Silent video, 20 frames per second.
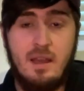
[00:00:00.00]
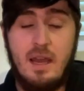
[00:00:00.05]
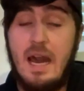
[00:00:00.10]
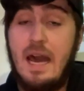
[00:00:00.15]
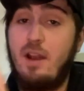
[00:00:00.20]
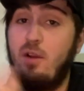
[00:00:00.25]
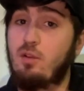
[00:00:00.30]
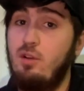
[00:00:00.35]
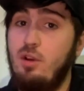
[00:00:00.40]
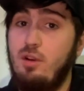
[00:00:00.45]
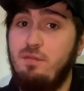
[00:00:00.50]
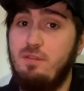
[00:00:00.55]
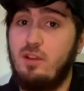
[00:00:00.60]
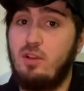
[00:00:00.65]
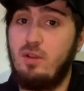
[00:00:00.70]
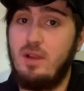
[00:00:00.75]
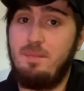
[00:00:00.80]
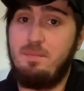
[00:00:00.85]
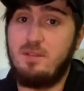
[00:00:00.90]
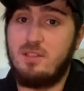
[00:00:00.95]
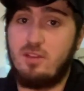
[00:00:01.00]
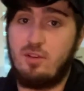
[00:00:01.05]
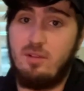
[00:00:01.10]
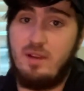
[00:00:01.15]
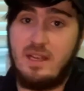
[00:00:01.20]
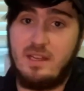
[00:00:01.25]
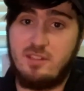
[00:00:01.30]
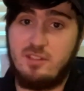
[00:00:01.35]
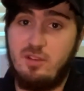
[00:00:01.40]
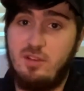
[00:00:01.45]
I don't know if the grip is
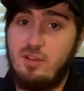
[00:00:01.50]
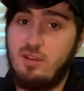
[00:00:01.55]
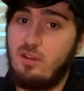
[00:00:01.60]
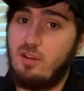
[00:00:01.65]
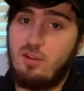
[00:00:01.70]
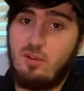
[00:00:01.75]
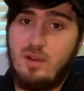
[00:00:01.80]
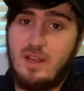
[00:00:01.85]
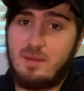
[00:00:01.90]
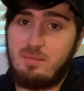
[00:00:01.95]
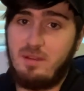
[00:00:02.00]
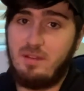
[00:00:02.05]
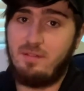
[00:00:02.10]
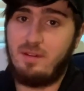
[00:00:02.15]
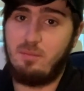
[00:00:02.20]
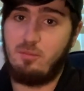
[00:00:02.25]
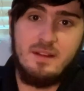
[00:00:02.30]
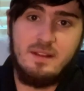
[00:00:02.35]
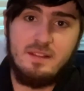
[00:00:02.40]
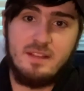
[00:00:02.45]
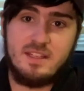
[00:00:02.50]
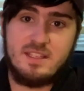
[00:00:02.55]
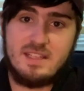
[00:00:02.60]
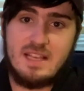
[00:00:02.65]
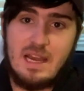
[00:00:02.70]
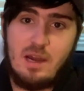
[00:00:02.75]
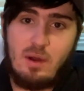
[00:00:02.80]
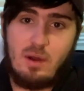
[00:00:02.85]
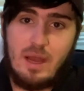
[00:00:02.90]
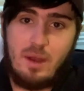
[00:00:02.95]
correct, so you can correct me if I'm wrong. This is
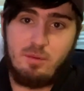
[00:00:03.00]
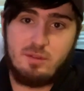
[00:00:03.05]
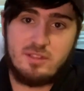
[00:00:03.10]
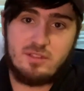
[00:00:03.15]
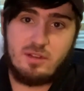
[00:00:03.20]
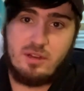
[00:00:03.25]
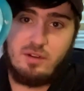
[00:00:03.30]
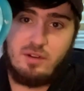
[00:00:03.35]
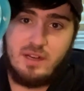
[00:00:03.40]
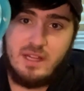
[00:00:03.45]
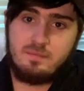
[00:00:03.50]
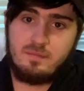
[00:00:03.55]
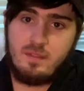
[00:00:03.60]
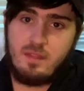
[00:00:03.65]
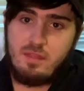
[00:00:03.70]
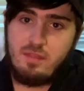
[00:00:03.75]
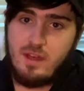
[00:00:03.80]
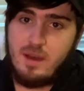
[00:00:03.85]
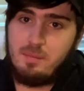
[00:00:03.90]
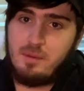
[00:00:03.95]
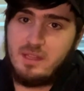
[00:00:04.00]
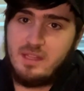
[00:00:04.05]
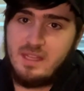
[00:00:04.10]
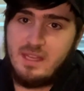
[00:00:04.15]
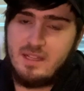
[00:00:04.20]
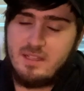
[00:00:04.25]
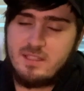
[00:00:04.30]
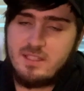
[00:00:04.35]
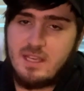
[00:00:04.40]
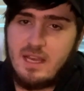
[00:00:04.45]
how I was throwing it, thumb on the
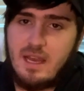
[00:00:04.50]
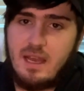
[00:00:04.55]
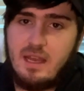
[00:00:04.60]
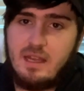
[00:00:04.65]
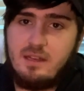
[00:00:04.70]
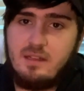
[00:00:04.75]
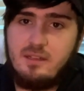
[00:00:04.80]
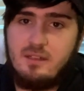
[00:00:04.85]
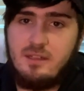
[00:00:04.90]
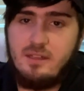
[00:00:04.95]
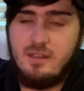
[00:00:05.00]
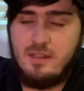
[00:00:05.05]
inside.